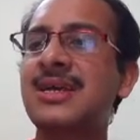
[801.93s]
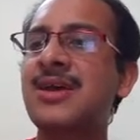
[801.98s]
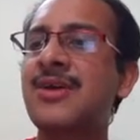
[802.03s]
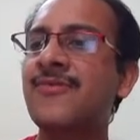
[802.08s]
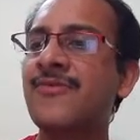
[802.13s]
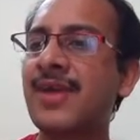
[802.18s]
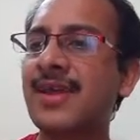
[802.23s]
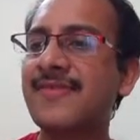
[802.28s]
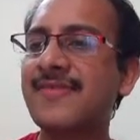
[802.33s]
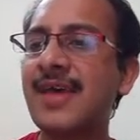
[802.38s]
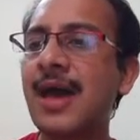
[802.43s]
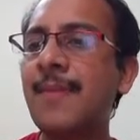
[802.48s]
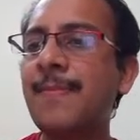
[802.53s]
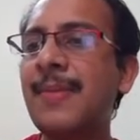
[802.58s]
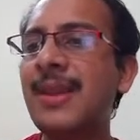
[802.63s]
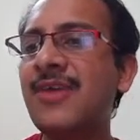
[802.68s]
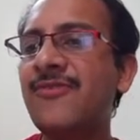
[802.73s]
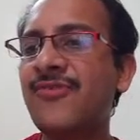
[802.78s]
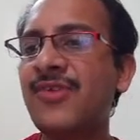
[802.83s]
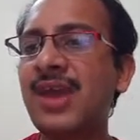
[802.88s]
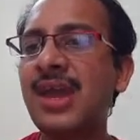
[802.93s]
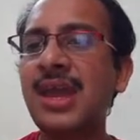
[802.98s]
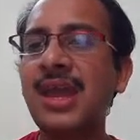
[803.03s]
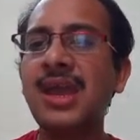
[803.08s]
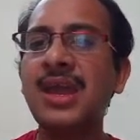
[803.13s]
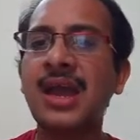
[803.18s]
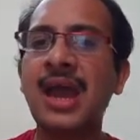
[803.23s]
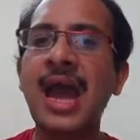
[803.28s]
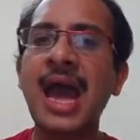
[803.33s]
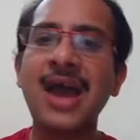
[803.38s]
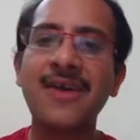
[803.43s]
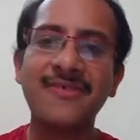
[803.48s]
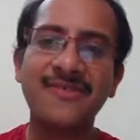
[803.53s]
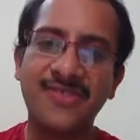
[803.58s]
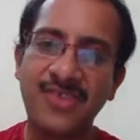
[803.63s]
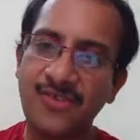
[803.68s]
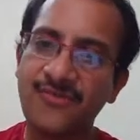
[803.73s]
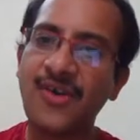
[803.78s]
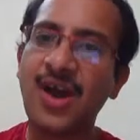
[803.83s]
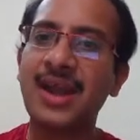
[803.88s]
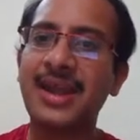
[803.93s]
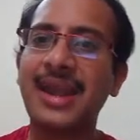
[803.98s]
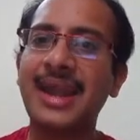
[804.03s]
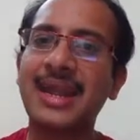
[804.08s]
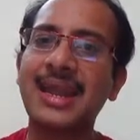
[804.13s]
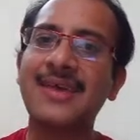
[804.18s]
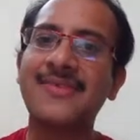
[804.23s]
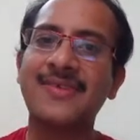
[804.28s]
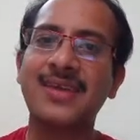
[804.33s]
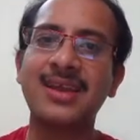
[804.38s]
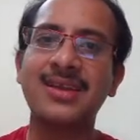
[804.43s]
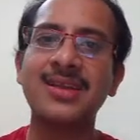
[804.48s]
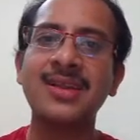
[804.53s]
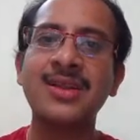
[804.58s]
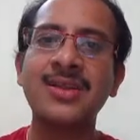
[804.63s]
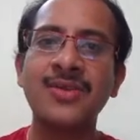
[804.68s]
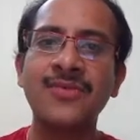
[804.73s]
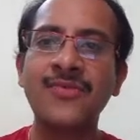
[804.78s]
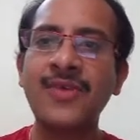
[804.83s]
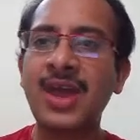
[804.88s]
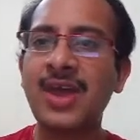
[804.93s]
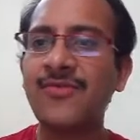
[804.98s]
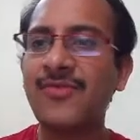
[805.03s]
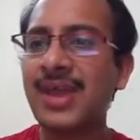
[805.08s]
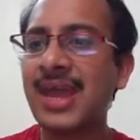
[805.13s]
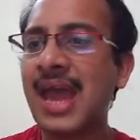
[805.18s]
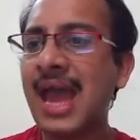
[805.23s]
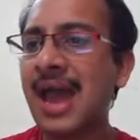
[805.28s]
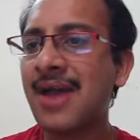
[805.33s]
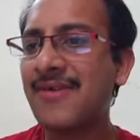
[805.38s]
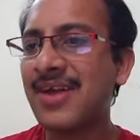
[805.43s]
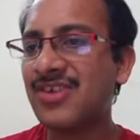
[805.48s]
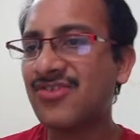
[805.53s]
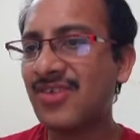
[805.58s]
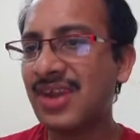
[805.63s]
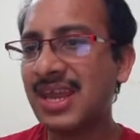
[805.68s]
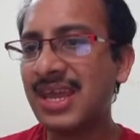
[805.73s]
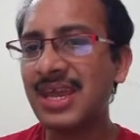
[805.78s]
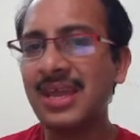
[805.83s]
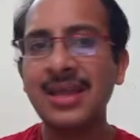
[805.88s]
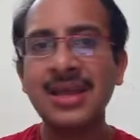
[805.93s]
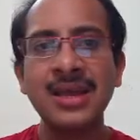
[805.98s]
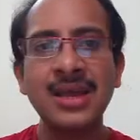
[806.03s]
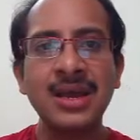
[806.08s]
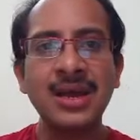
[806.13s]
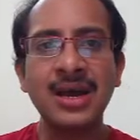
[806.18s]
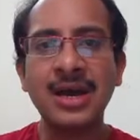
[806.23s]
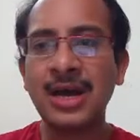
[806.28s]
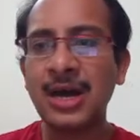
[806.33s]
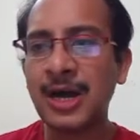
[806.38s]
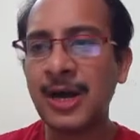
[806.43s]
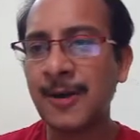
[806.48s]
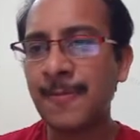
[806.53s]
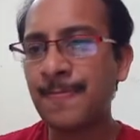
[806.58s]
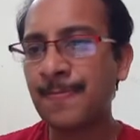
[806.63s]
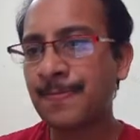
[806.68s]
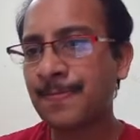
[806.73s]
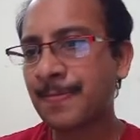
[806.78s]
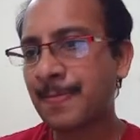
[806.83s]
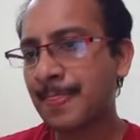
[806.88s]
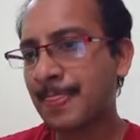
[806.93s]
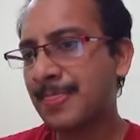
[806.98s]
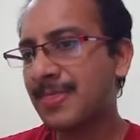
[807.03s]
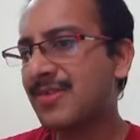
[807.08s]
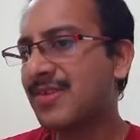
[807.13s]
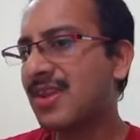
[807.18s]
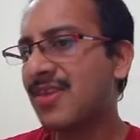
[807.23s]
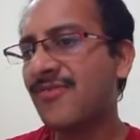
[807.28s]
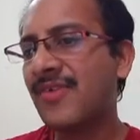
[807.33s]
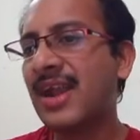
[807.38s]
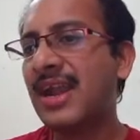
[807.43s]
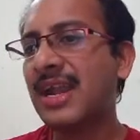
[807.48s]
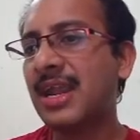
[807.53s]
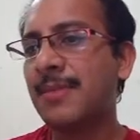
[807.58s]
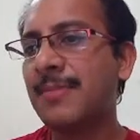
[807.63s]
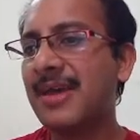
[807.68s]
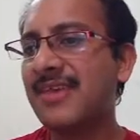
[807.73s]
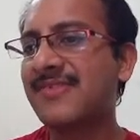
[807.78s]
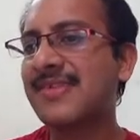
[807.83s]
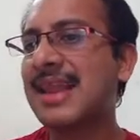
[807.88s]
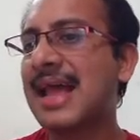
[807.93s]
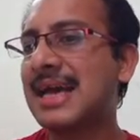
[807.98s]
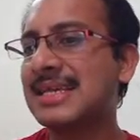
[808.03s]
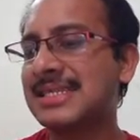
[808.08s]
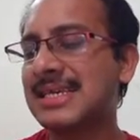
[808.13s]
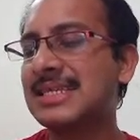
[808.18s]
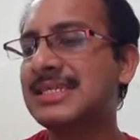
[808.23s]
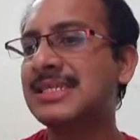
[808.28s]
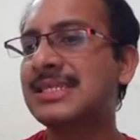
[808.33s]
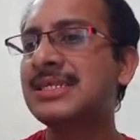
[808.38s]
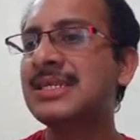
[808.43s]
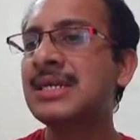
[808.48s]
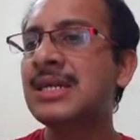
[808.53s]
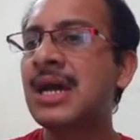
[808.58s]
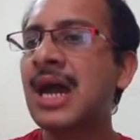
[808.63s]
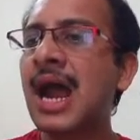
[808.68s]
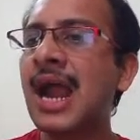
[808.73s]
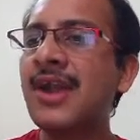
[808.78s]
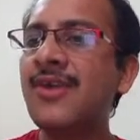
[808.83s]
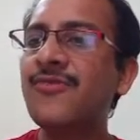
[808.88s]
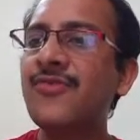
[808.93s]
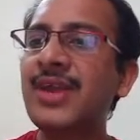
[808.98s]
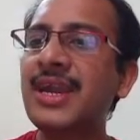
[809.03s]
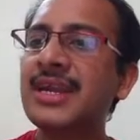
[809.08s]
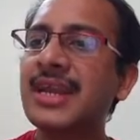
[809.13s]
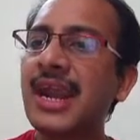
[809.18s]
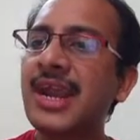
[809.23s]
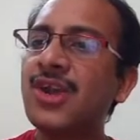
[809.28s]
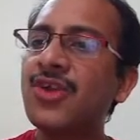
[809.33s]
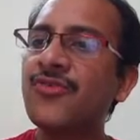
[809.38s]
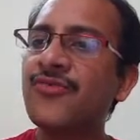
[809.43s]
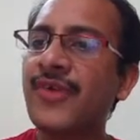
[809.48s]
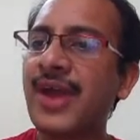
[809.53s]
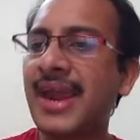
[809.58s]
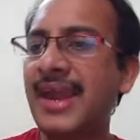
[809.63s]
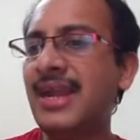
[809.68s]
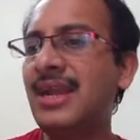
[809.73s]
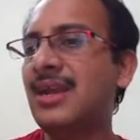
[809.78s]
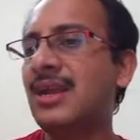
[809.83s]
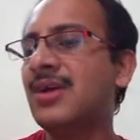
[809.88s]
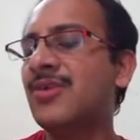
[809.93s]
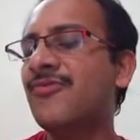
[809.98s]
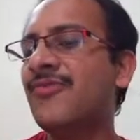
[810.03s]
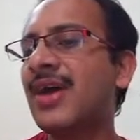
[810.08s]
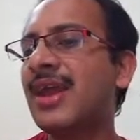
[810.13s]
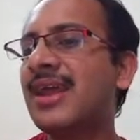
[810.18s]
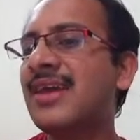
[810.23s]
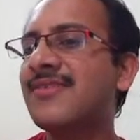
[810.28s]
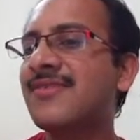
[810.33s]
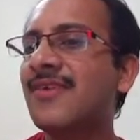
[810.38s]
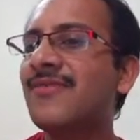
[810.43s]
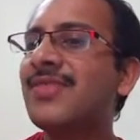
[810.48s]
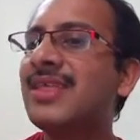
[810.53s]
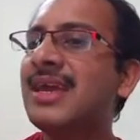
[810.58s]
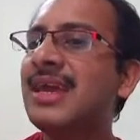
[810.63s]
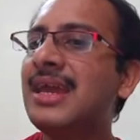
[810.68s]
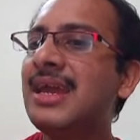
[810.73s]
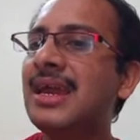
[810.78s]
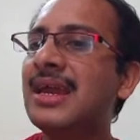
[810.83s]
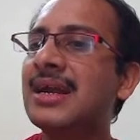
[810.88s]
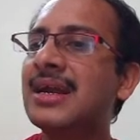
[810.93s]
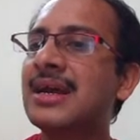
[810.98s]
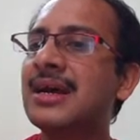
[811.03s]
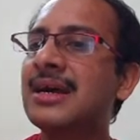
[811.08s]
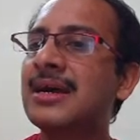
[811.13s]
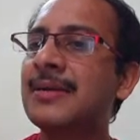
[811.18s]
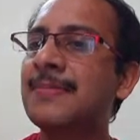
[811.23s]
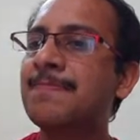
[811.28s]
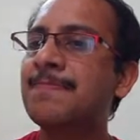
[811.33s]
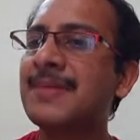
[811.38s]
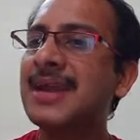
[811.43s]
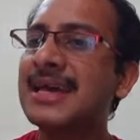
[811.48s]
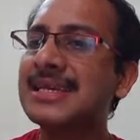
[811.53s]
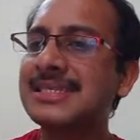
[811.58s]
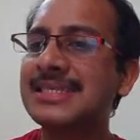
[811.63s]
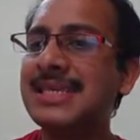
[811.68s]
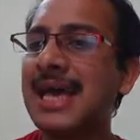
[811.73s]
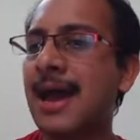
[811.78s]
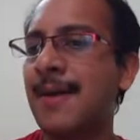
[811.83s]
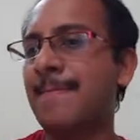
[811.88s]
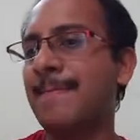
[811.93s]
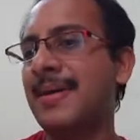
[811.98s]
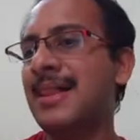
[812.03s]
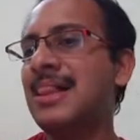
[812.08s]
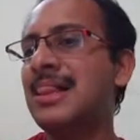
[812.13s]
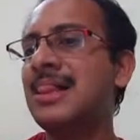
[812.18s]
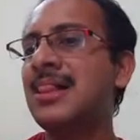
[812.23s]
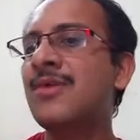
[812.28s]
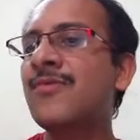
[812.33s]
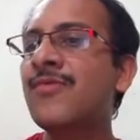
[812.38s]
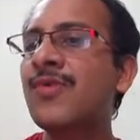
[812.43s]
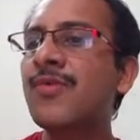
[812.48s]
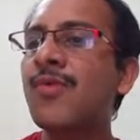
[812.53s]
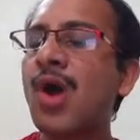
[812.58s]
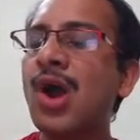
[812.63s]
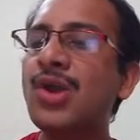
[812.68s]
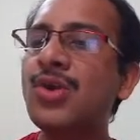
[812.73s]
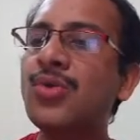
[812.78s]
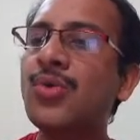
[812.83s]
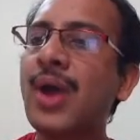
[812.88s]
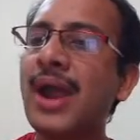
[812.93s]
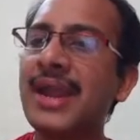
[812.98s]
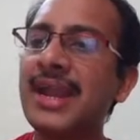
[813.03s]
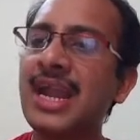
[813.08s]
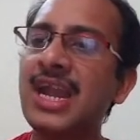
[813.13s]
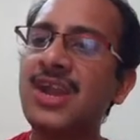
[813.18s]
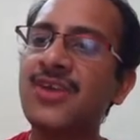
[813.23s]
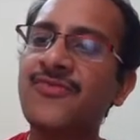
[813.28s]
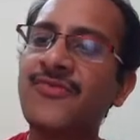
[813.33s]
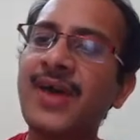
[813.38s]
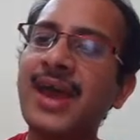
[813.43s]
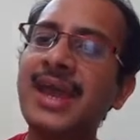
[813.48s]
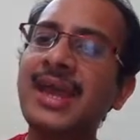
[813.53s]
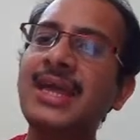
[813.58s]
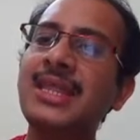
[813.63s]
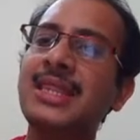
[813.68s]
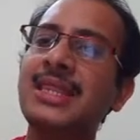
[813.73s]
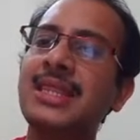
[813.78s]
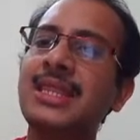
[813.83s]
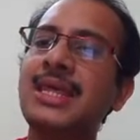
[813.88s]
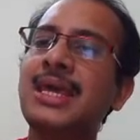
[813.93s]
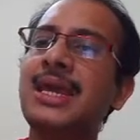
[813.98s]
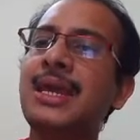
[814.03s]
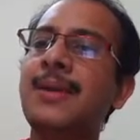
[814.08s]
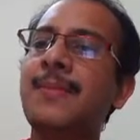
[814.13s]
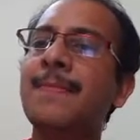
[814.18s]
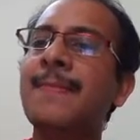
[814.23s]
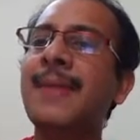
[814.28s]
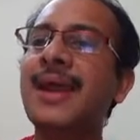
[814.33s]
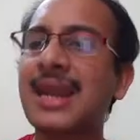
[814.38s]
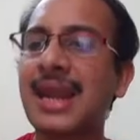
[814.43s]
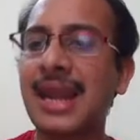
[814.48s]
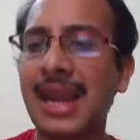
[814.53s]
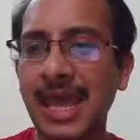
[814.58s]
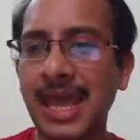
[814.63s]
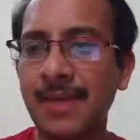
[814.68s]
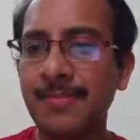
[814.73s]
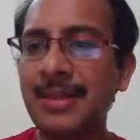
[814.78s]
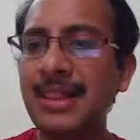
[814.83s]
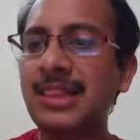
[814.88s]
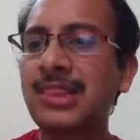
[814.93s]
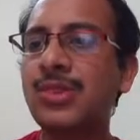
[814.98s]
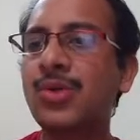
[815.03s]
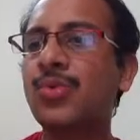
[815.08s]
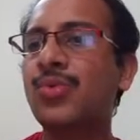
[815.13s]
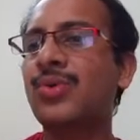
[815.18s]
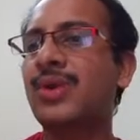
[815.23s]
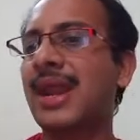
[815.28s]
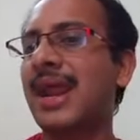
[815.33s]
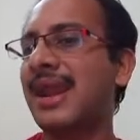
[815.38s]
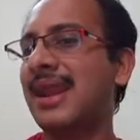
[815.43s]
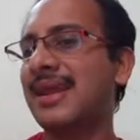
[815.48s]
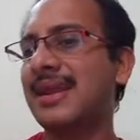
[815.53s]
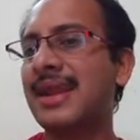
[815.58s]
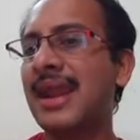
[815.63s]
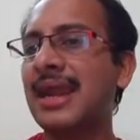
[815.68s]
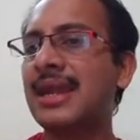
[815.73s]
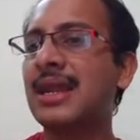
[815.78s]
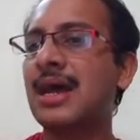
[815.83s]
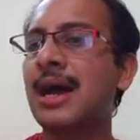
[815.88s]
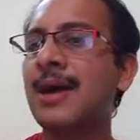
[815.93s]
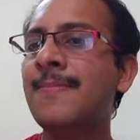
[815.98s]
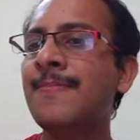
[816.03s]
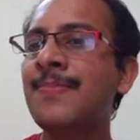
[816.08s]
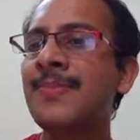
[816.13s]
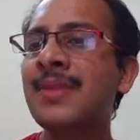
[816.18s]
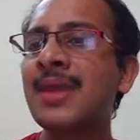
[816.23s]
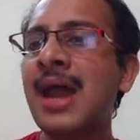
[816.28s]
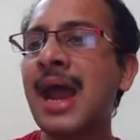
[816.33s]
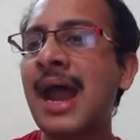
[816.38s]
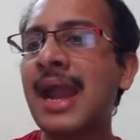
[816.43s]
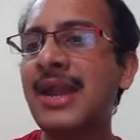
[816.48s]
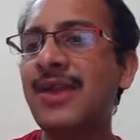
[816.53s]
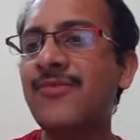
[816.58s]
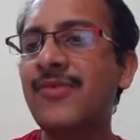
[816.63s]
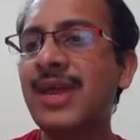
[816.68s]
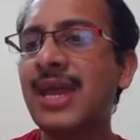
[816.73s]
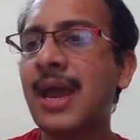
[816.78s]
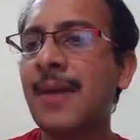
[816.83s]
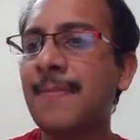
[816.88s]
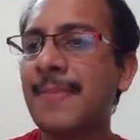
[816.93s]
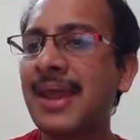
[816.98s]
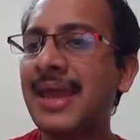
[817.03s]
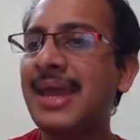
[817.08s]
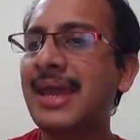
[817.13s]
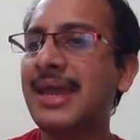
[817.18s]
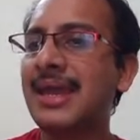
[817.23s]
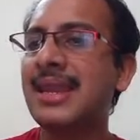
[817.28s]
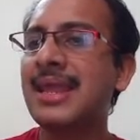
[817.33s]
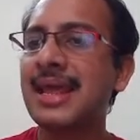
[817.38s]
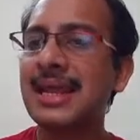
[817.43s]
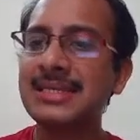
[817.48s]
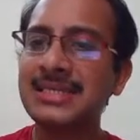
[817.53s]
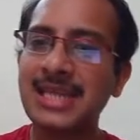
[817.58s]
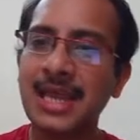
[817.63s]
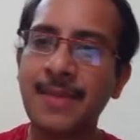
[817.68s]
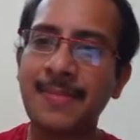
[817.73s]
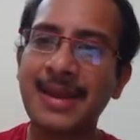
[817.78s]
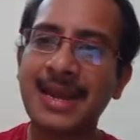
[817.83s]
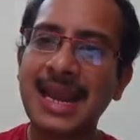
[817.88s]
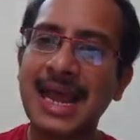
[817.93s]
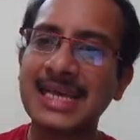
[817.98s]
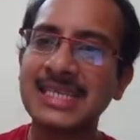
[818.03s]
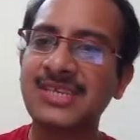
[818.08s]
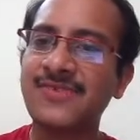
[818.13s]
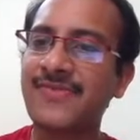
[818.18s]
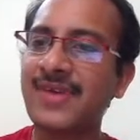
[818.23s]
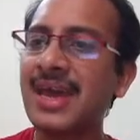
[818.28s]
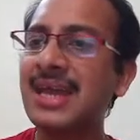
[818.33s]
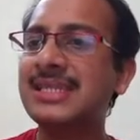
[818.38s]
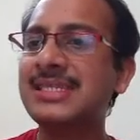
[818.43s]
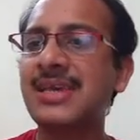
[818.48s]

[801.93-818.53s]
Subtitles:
For example, if we have CFAR dataset where we have actually different image classes, and we try to find for each of the test sample, we want to identify the better label through training data, and we apply nearest neighbor classifier.